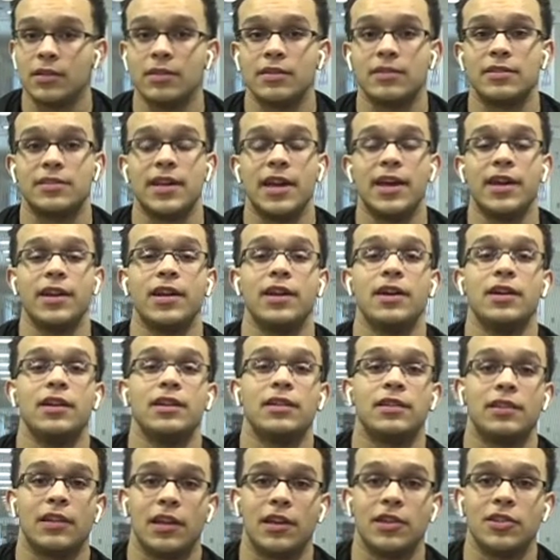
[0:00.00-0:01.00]
DECA,
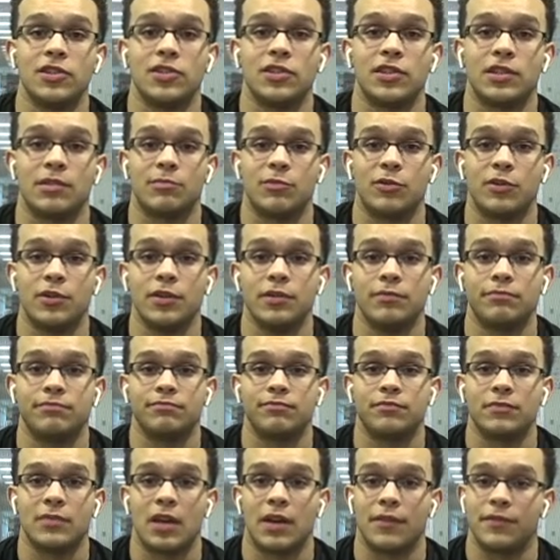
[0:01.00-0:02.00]
lunch, and more
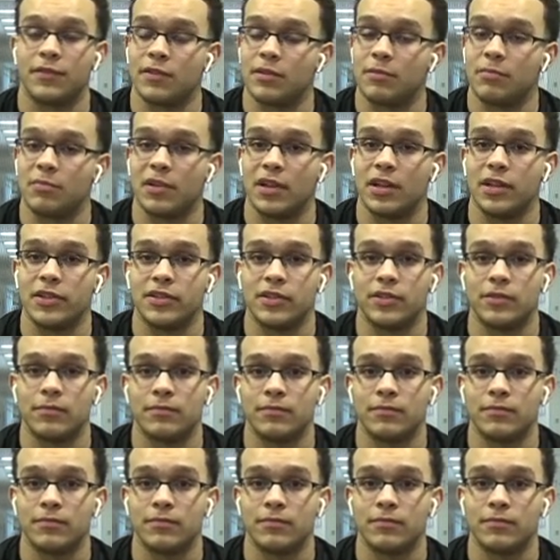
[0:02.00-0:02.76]
after the pledge.